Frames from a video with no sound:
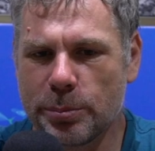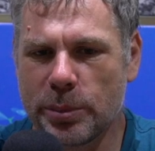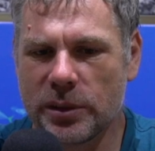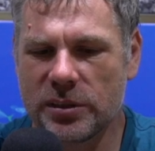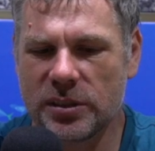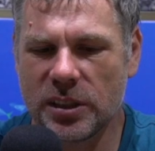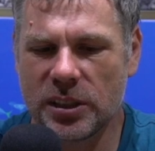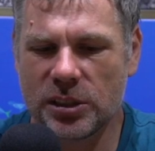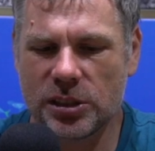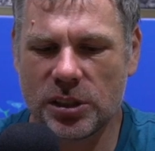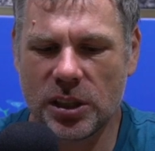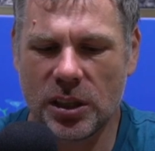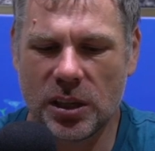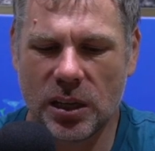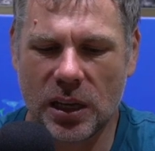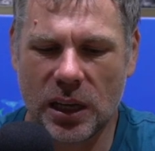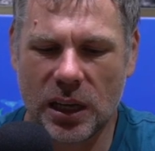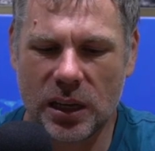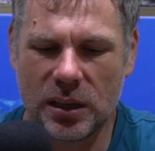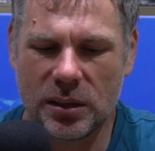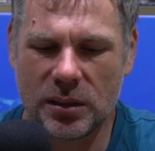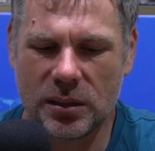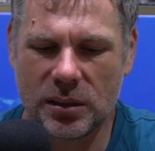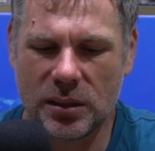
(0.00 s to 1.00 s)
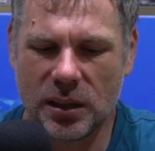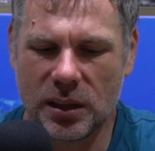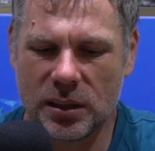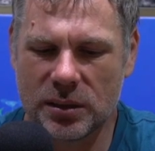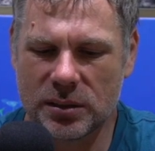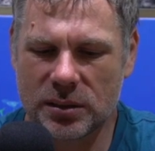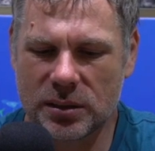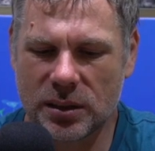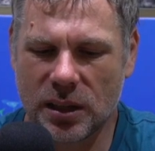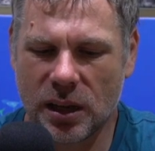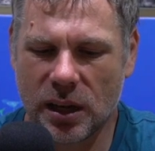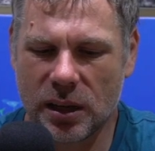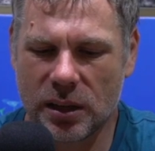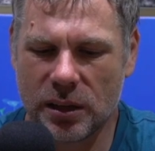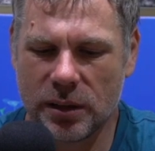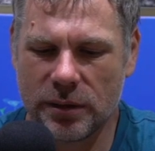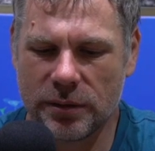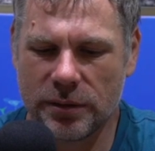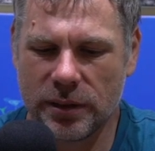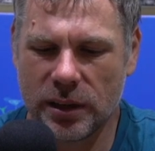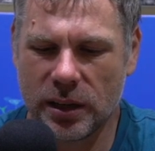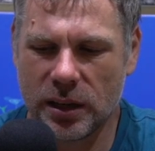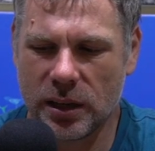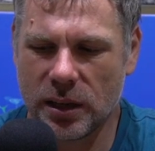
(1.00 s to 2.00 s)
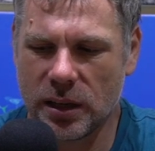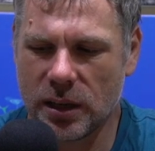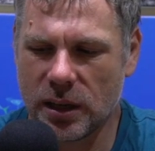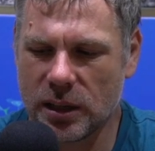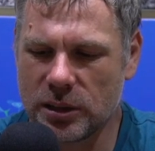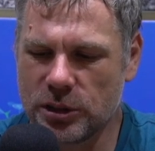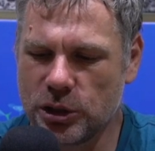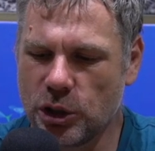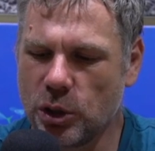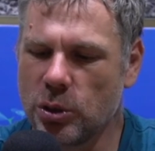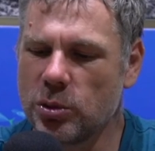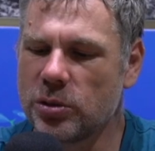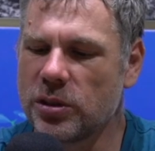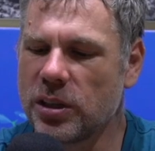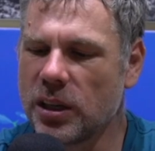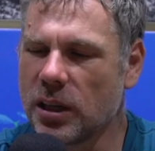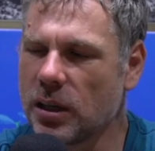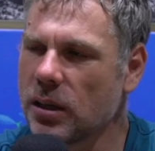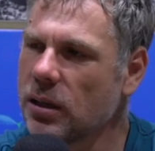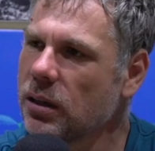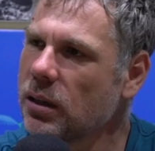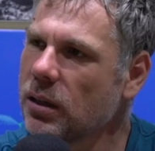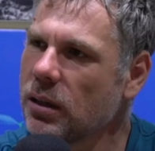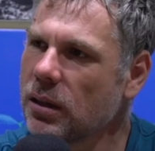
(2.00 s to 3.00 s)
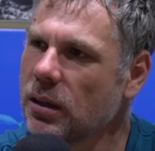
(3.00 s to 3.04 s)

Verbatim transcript: position, and it's kind of a, a duty